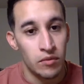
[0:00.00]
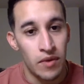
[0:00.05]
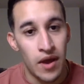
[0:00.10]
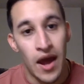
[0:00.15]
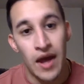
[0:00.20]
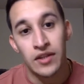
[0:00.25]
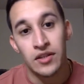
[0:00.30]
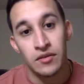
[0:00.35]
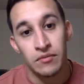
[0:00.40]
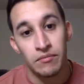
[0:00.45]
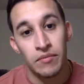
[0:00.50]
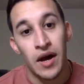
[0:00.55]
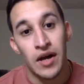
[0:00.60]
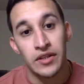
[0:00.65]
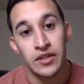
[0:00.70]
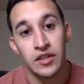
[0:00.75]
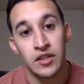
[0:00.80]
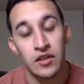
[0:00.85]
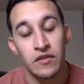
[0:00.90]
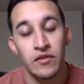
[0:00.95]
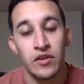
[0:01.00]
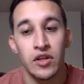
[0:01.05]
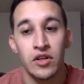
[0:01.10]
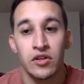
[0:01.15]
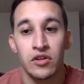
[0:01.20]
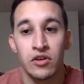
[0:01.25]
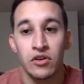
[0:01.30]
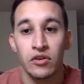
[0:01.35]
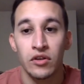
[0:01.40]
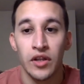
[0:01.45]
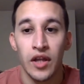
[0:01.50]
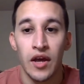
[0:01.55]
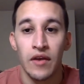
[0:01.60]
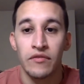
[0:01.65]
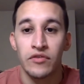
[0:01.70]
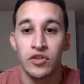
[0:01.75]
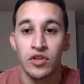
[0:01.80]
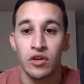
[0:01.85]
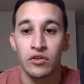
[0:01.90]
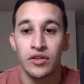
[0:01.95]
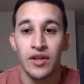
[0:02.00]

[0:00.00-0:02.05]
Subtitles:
add some positivity to your life. So